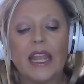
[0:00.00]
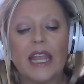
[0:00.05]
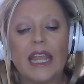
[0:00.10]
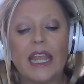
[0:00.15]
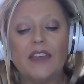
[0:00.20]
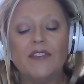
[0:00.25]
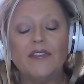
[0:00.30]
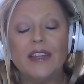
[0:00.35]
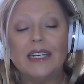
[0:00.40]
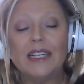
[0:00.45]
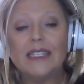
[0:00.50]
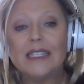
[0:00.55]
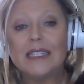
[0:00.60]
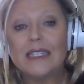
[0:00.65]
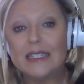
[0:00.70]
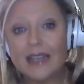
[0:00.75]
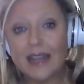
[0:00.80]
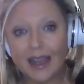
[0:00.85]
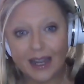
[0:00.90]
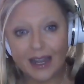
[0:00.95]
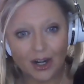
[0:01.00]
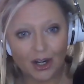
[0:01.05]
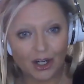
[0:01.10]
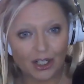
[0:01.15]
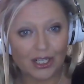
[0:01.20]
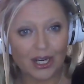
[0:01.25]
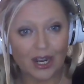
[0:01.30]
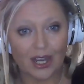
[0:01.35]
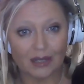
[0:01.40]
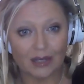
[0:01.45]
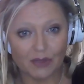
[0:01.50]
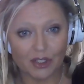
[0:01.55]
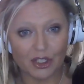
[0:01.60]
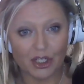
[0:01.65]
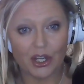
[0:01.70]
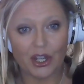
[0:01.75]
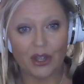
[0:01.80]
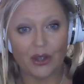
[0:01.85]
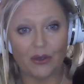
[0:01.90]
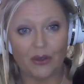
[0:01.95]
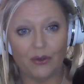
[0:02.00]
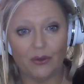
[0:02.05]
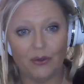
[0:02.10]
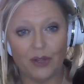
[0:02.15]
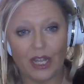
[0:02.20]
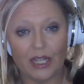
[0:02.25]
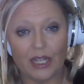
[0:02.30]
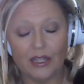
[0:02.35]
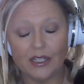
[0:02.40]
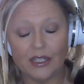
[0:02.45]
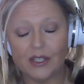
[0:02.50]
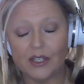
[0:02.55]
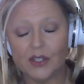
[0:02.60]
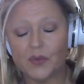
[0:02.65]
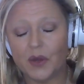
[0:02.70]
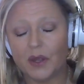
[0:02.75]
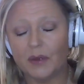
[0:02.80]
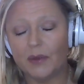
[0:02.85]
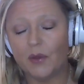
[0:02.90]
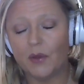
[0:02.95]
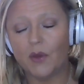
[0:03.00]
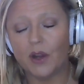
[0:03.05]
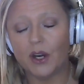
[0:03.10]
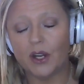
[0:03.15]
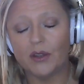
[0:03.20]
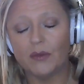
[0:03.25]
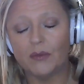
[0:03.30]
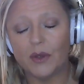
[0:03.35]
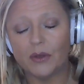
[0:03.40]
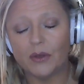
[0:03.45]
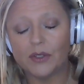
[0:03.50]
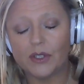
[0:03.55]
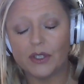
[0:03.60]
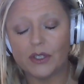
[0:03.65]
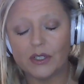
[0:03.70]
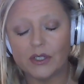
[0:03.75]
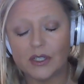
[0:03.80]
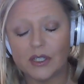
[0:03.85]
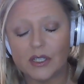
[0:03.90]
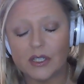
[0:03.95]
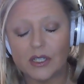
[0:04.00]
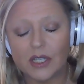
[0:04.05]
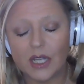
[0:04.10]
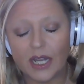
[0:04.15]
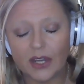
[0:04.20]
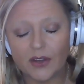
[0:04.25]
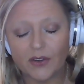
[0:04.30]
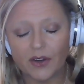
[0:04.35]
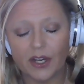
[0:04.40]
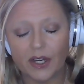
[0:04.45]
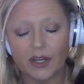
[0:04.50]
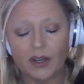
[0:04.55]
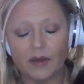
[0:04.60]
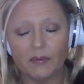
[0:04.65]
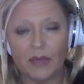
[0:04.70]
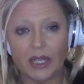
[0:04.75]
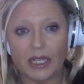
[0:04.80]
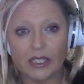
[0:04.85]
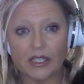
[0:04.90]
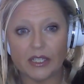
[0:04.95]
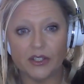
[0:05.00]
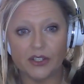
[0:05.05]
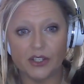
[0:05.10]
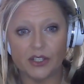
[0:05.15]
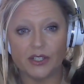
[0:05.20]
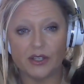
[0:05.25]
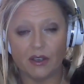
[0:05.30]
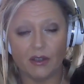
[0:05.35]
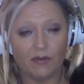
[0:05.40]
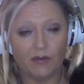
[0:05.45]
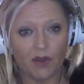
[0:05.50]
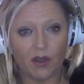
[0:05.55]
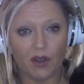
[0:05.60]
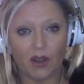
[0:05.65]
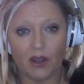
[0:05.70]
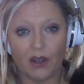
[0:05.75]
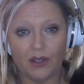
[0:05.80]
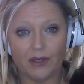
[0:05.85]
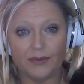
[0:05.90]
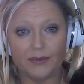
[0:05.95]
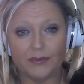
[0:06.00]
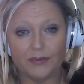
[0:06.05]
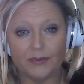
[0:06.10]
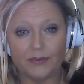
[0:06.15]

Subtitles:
If it is not our time to go, and this is probably one of the most sacred messages of all,